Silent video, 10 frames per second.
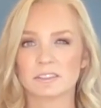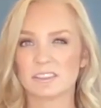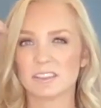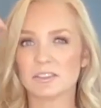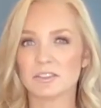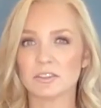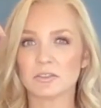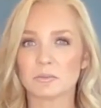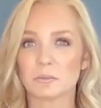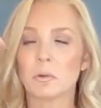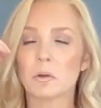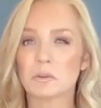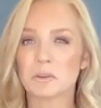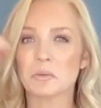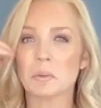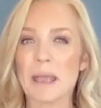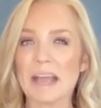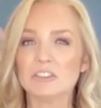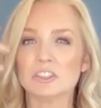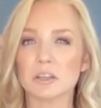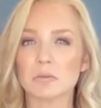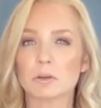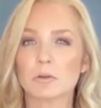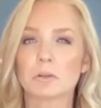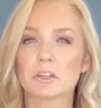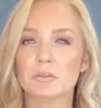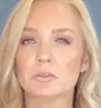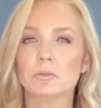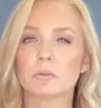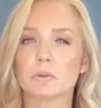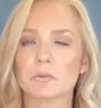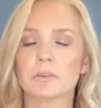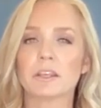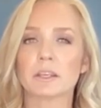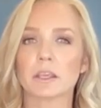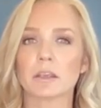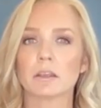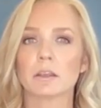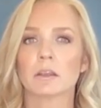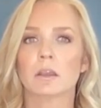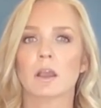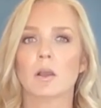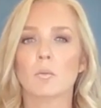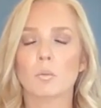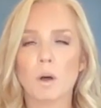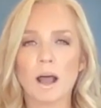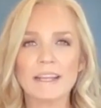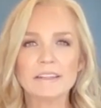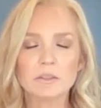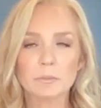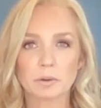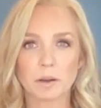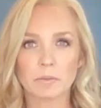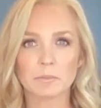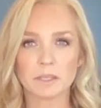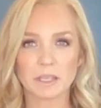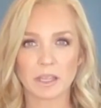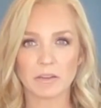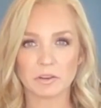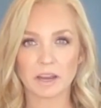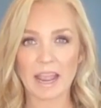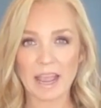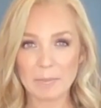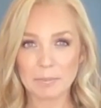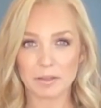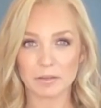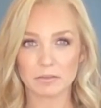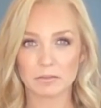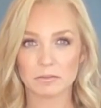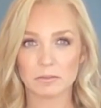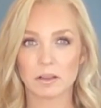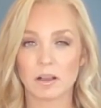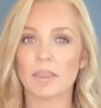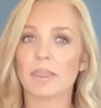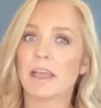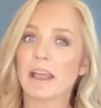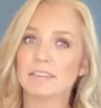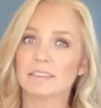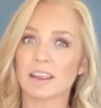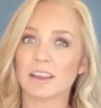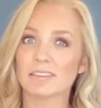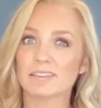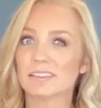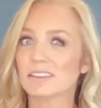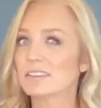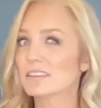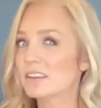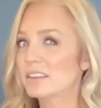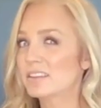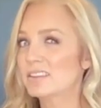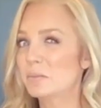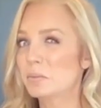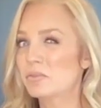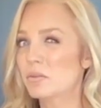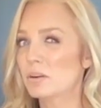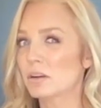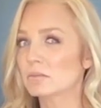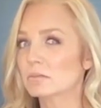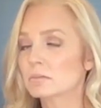It's just, what were you imagining? What were you doing? What you were thinking? Why did the problem behavior happen on that day instead of the day before?